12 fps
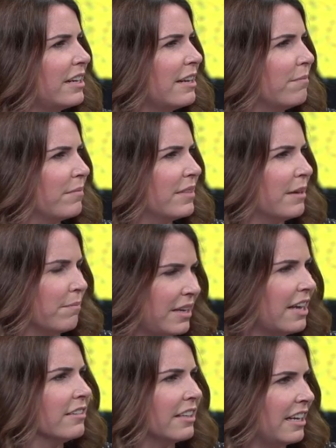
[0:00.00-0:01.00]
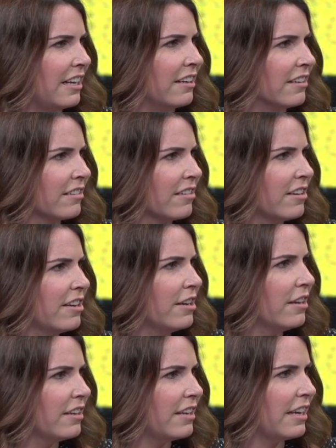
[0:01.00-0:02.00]
him them killing
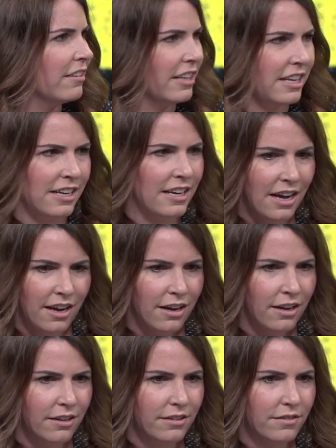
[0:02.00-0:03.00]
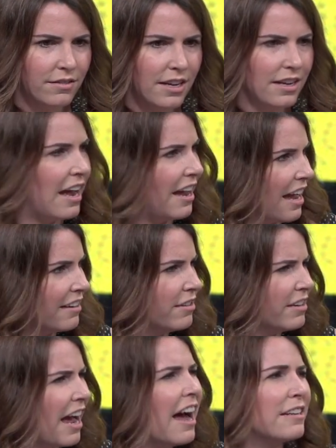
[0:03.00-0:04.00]
killing uh, uh, Astrid.
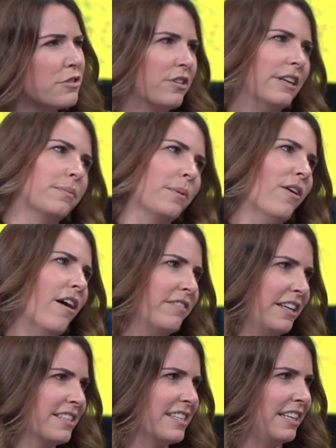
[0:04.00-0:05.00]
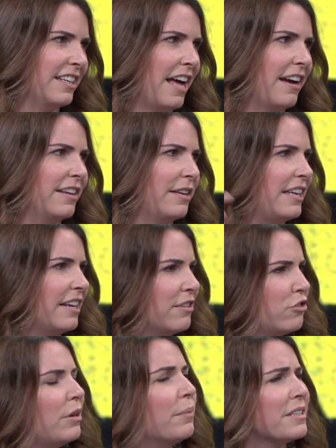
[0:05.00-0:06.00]
A Astrid, well, obviously, and that
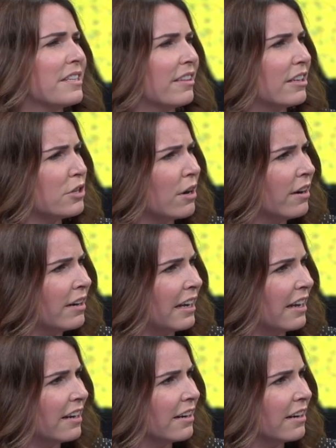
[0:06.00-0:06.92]
and she wasn't the target.